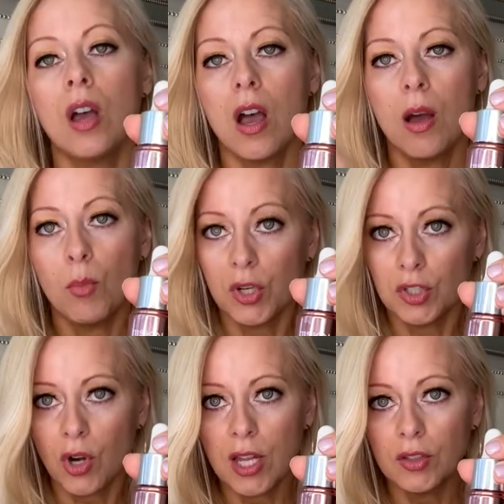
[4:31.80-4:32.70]
uh,
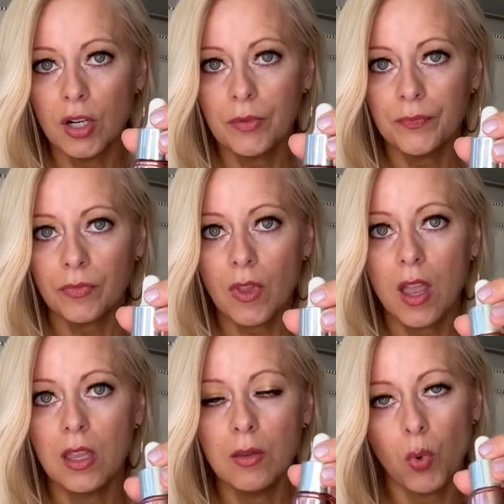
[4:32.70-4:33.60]
moisturizer
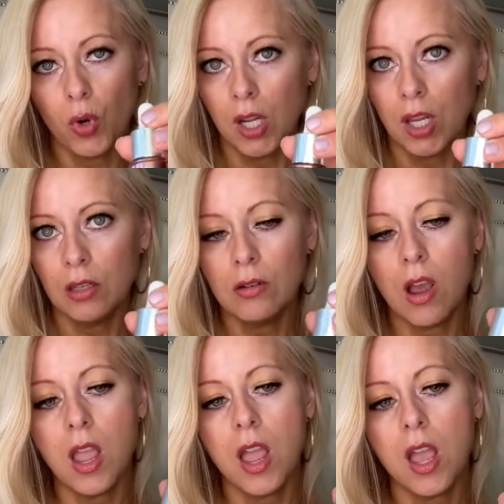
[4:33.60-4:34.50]
in the morning
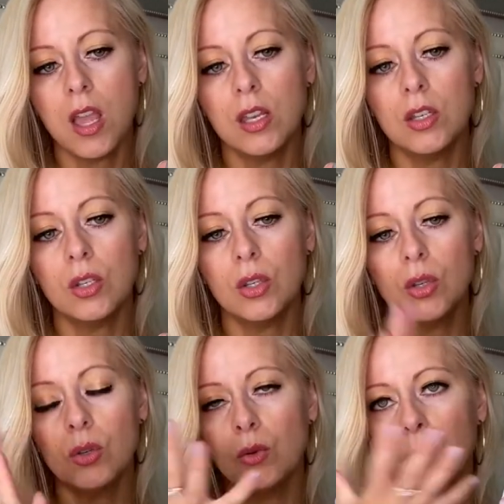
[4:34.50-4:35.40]
and
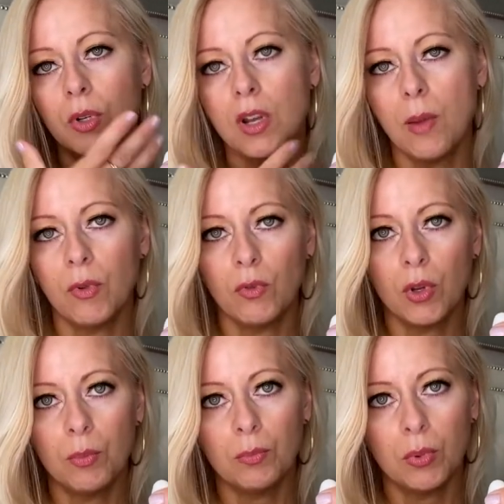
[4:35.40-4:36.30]
you put it on before
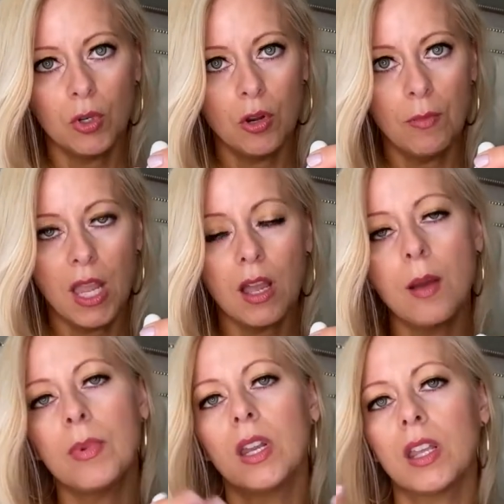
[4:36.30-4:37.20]
you put your
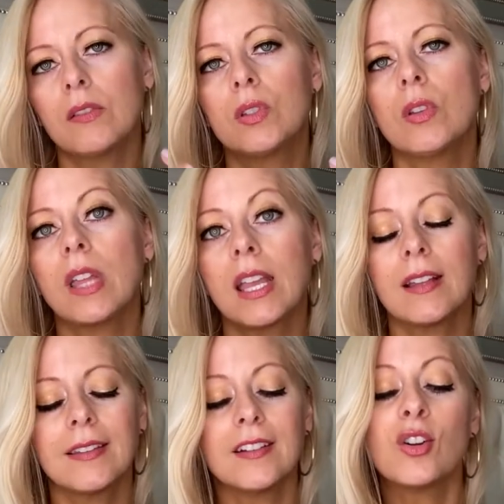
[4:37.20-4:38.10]
makeup and it gives you like a
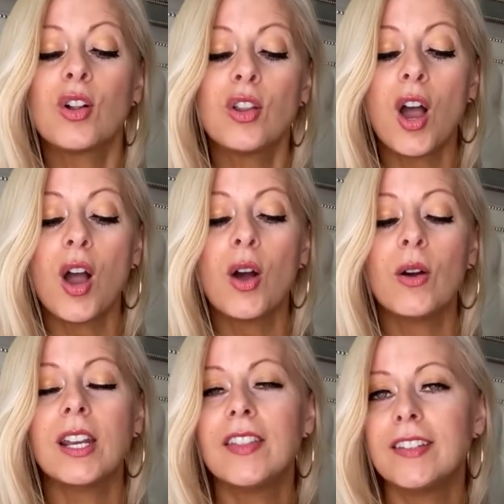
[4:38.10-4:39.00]
little glow
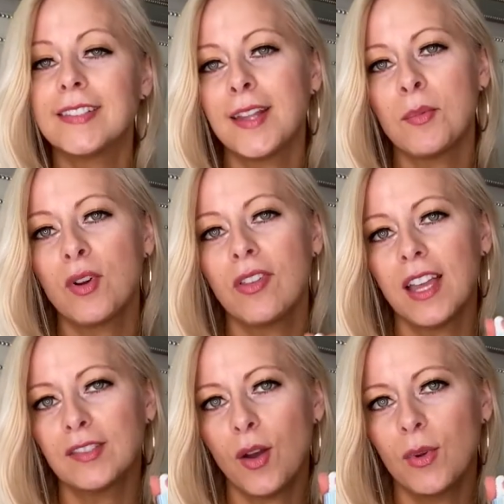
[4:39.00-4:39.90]
and in the summer
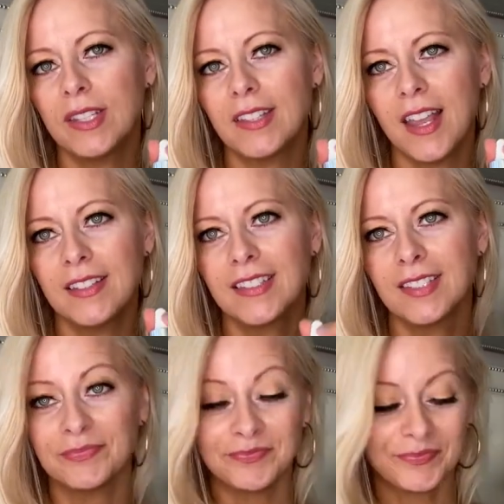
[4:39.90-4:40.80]
that's always nice.